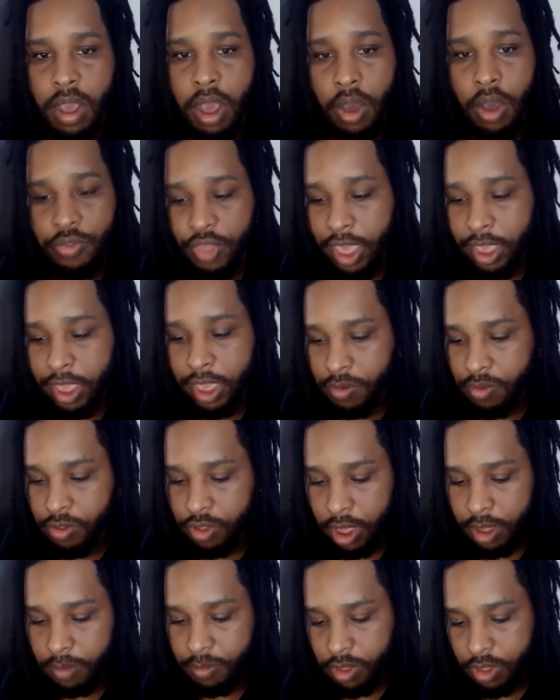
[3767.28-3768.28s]
Oh, thank you,
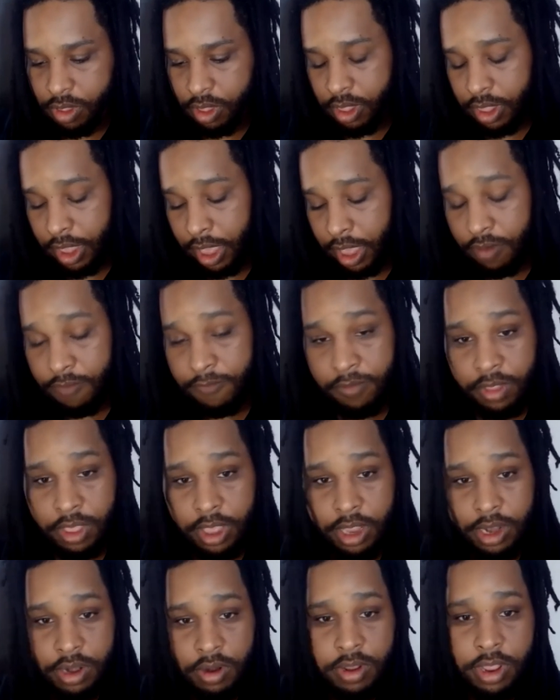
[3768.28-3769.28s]
James, and thank you for the
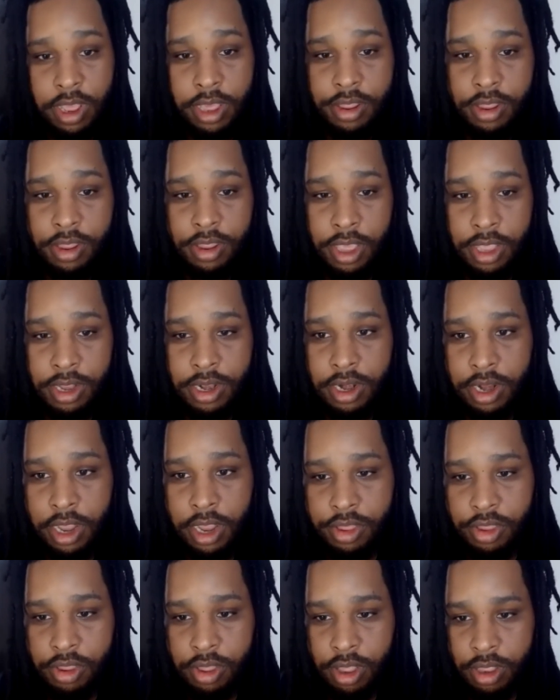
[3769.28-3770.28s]
introduction. The
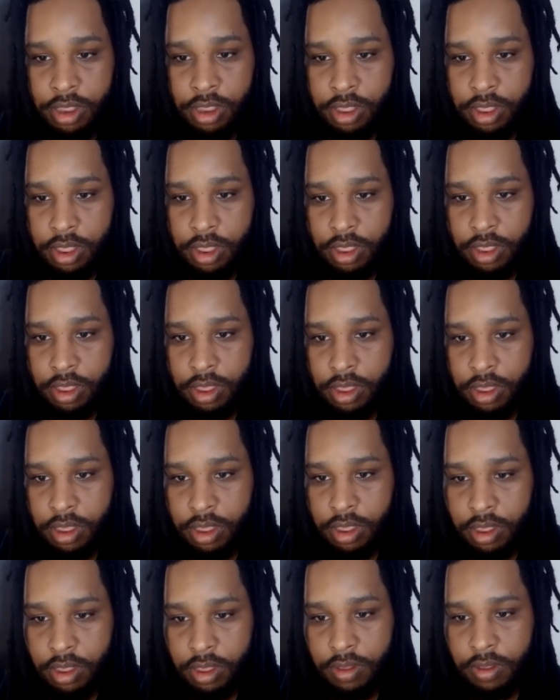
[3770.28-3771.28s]
introduction.
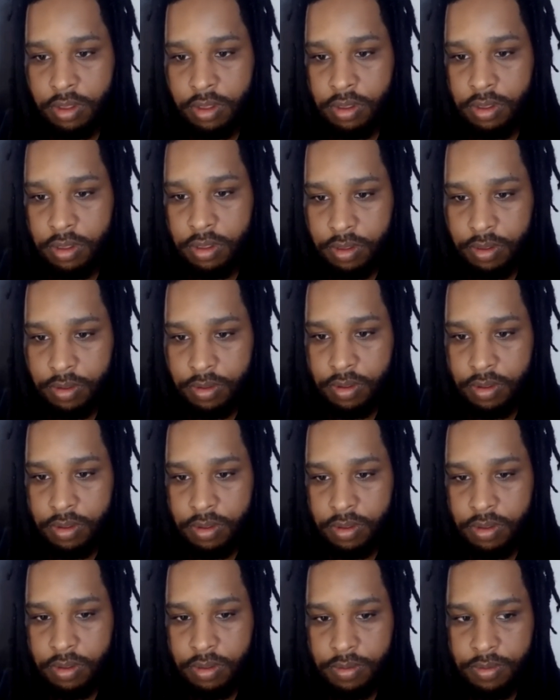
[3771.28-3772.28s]
Yes,
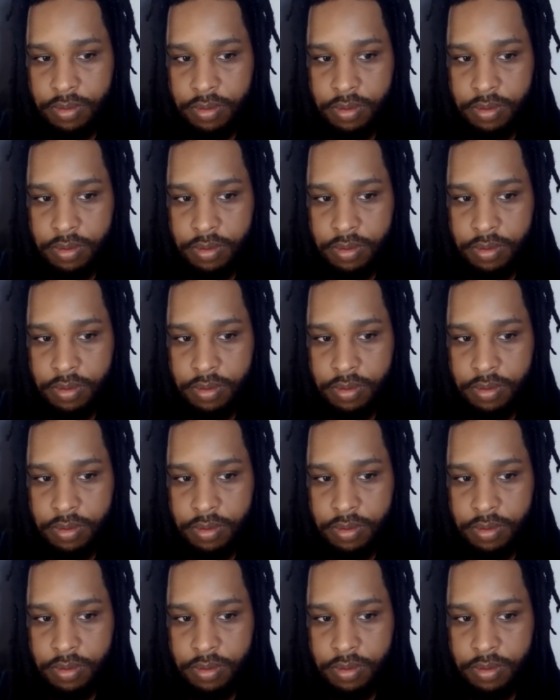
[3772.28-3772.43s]
sir.